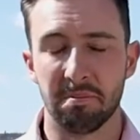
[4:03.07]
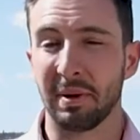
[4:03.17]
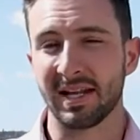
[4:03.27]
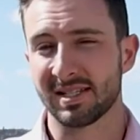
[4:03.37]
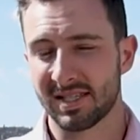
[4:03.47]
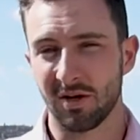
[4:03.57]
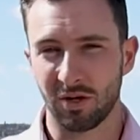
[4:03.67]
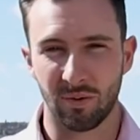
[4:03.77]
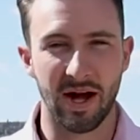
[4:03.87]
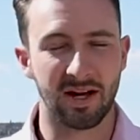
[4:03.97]
but it's still
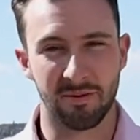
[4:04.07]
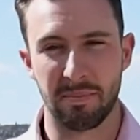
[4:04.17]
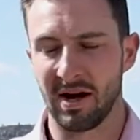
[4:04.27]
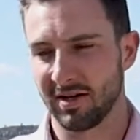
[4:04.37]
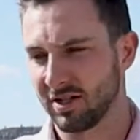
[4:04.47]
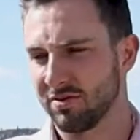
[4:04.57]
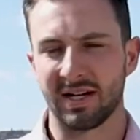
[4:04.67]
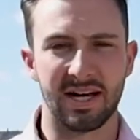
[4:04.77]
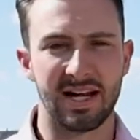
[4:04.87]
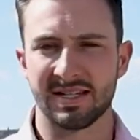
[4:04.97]
great compared to
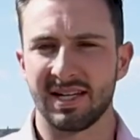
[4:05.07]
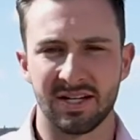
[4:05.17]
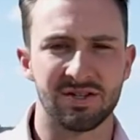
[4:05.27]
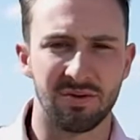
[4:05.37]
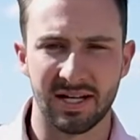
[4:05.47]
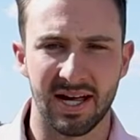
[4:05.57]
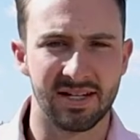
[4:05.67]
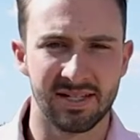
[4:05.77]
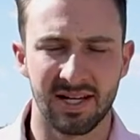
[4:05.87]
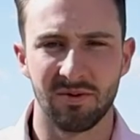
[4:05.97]
twenty nineteen and twenty
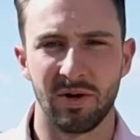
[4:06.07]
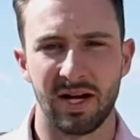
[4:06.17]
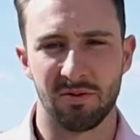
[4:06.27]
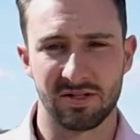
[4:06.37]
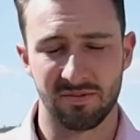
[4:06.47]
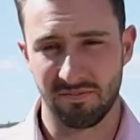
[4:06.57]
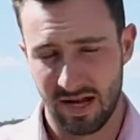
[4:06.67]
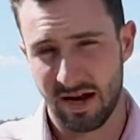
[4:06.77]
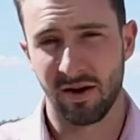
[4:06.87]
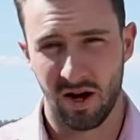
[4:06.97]
eighteen when it was a,